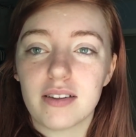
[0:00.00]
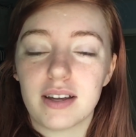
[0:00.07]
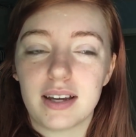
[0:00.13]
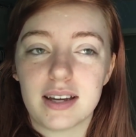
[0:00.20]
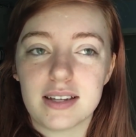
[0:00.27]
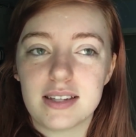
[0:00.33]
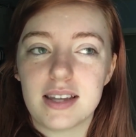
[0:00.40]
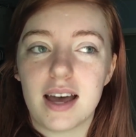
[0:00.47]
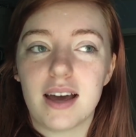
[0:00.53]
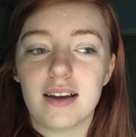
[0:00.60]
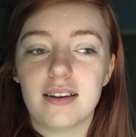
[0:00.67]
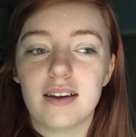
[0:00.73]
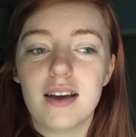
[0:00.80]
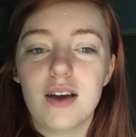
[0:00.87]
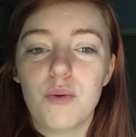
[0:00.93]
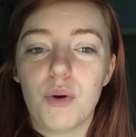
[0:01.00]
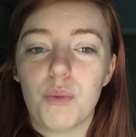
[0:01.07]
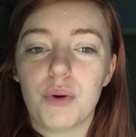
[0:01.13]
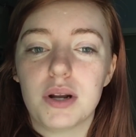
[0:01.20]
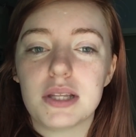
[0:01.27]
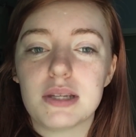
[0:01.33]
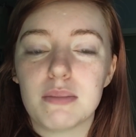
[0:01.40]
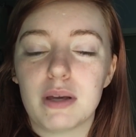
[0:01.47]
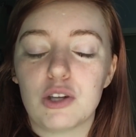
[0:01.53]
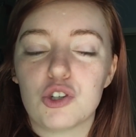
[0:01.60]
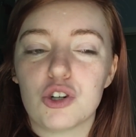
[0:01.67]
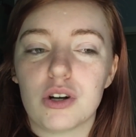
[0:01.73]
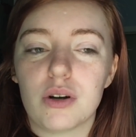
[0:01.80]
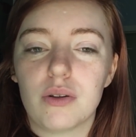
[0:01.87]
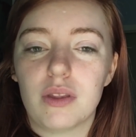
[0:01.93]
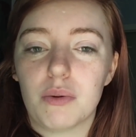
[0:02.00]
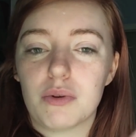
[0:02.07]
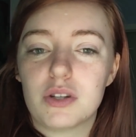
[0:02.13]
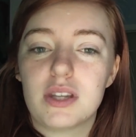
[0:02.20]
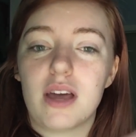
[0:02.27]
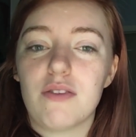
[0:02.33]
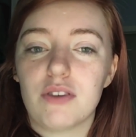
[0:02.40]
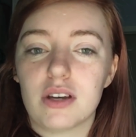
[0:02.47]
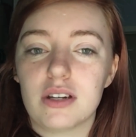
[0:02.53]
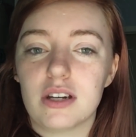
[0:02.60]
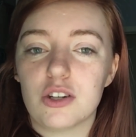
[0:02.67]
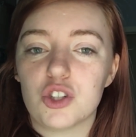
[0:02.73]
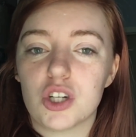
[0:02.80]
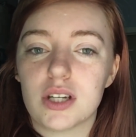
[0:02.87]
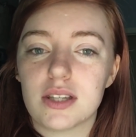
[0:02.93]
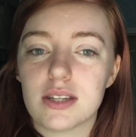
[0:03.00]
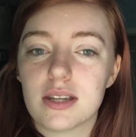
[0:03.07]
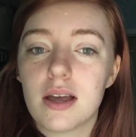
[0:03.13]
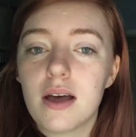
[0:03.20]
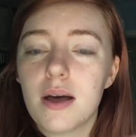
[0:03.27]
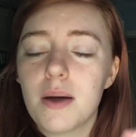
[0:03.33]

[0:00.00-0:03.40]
Like I said, we wanted to make sure there were safe conditions.